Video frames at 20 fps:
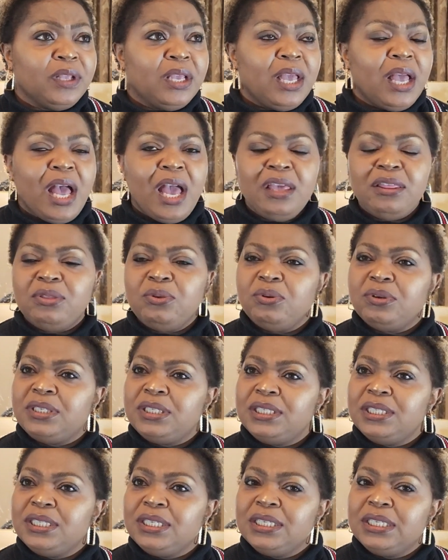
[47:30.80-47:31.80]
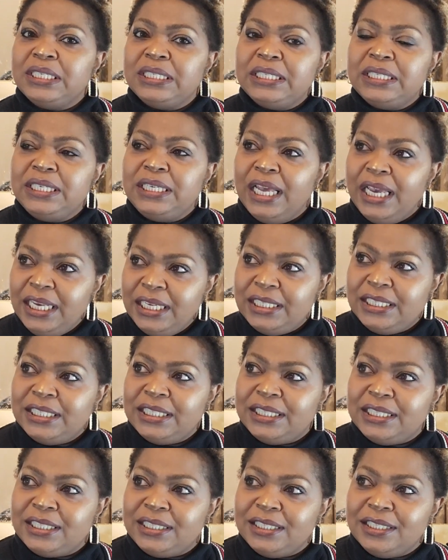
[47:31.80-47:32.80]
I thought,
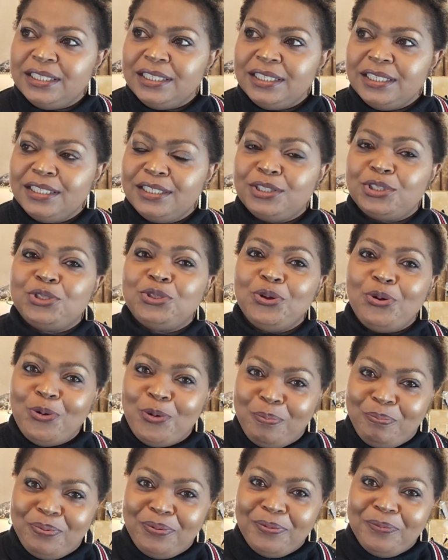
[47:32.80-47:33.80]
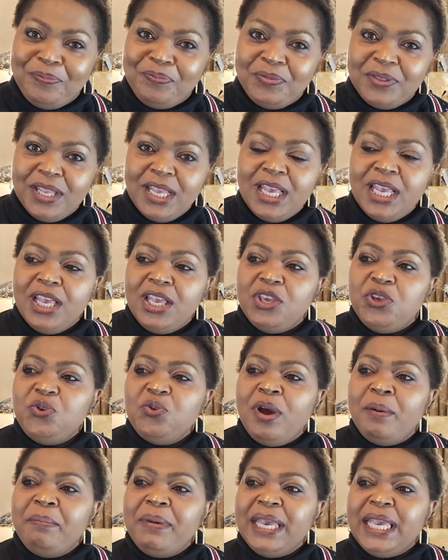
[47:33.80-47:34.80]
ladies, stop. You are
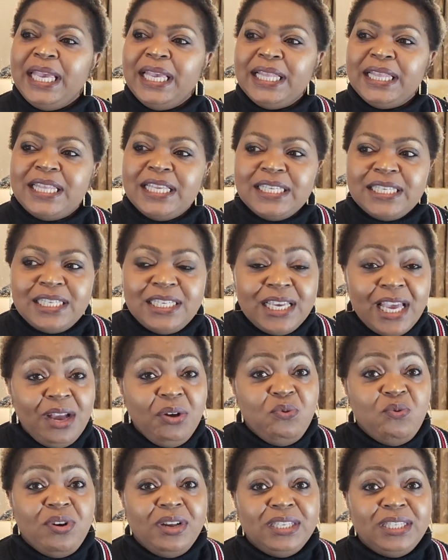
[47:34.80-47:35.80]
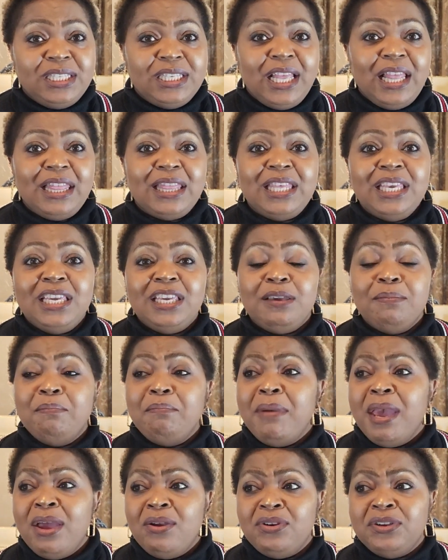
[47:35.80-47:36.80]
making these young ones think
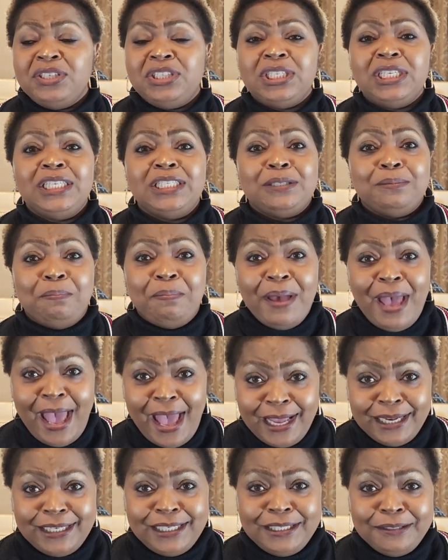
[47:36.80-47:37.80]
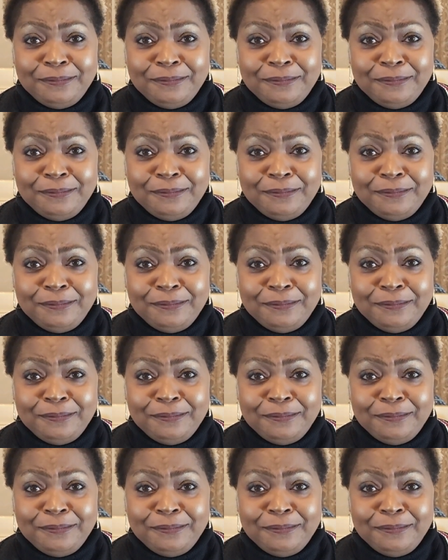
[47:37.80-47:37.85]
marriage is bad.